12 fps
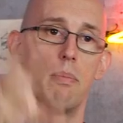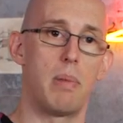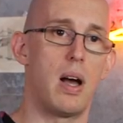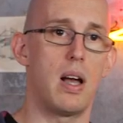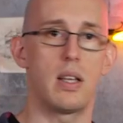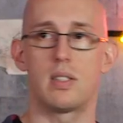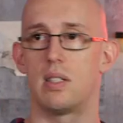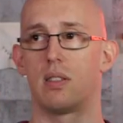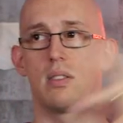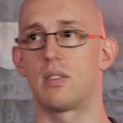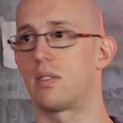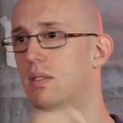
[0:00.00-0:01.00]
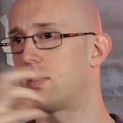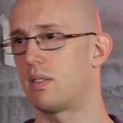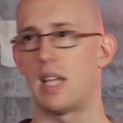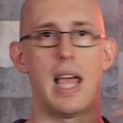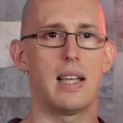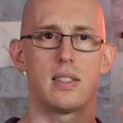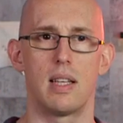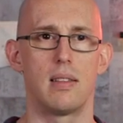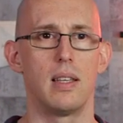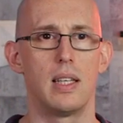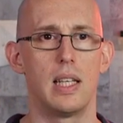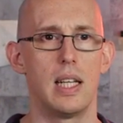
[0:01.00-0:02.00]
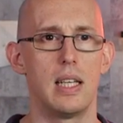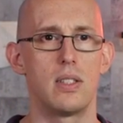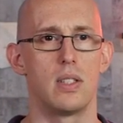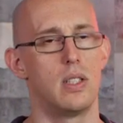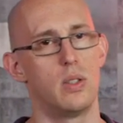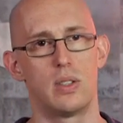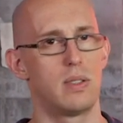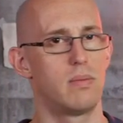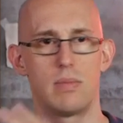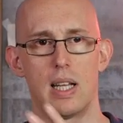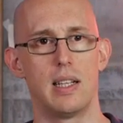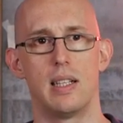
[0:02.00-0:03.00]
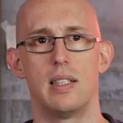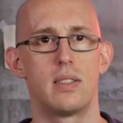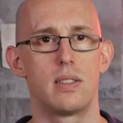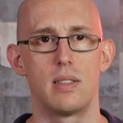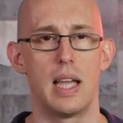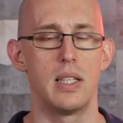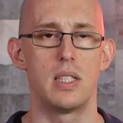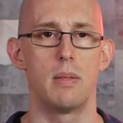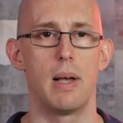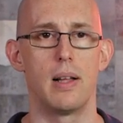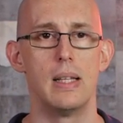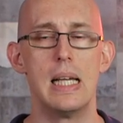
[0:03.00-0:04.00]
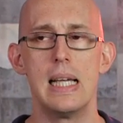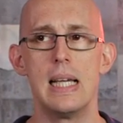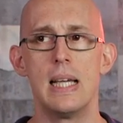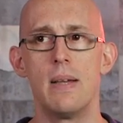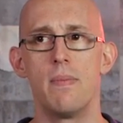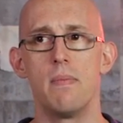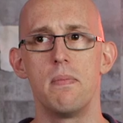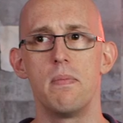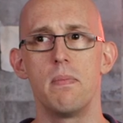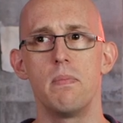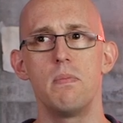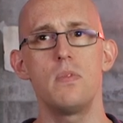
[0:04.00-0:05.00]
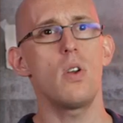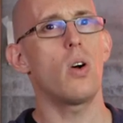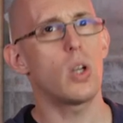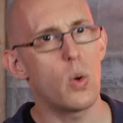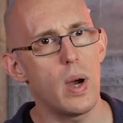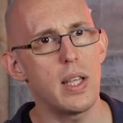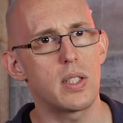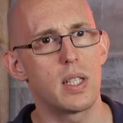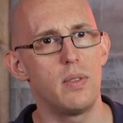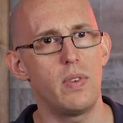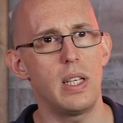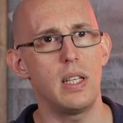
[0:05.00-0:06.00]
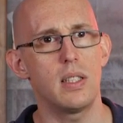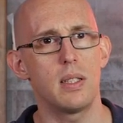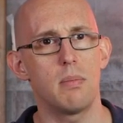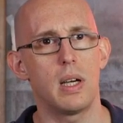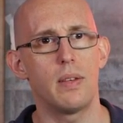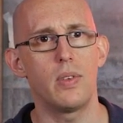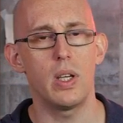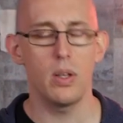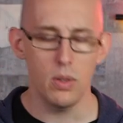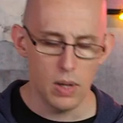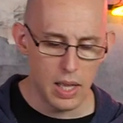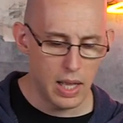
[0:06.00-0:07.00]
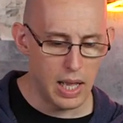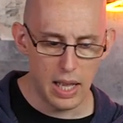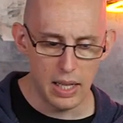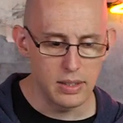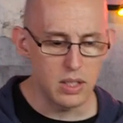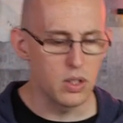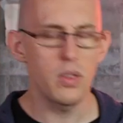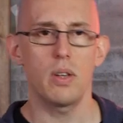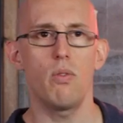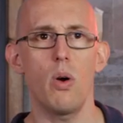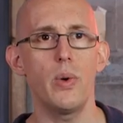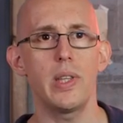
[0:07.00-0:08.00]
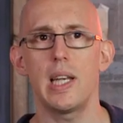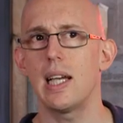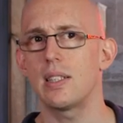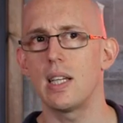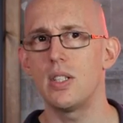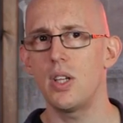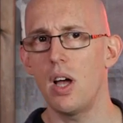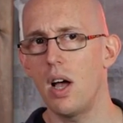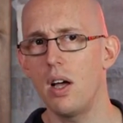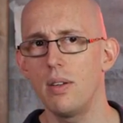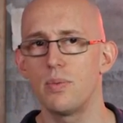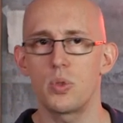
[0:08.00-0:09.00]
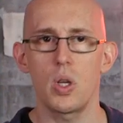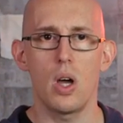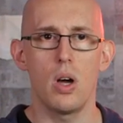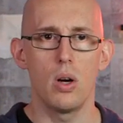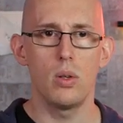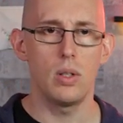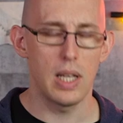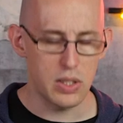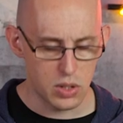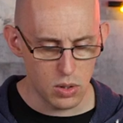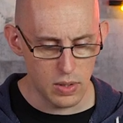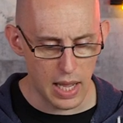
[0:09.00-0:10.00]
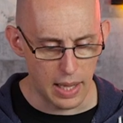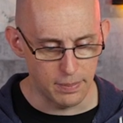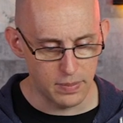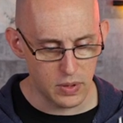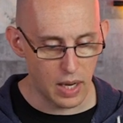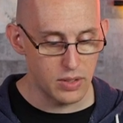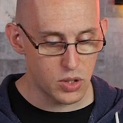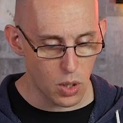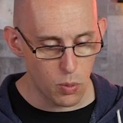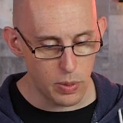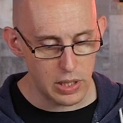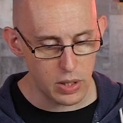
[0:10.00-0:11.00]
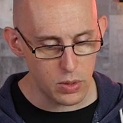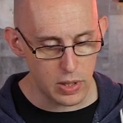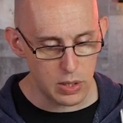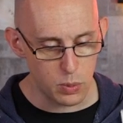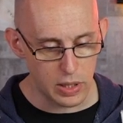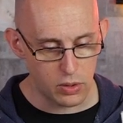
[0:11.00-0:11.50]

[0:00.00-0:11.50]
parses text, I think it is, and you tell it it's HTML. Not quite as convenient in my view. Uh, there's nothing wrong with an XHR, so let's do that. And so what we do is we